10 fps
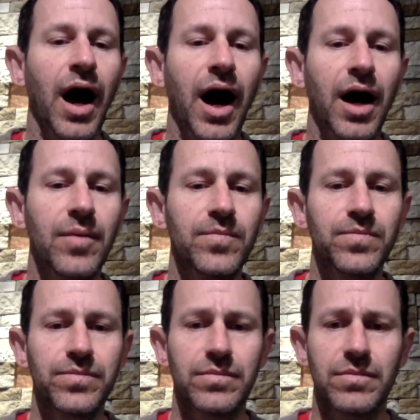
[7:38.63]

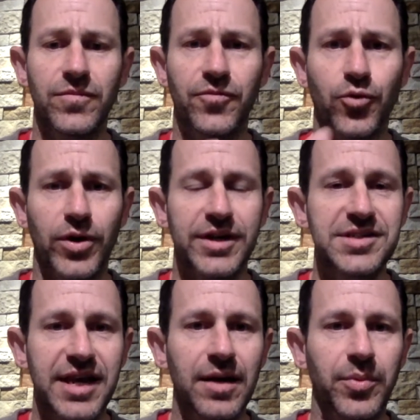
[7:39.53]
For
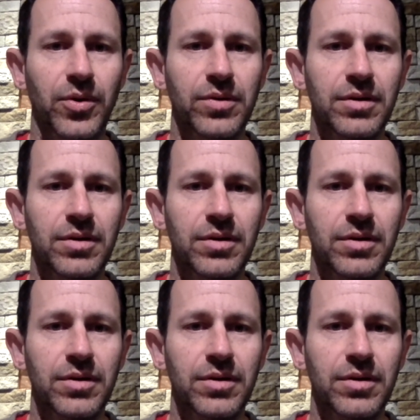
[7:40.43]
example,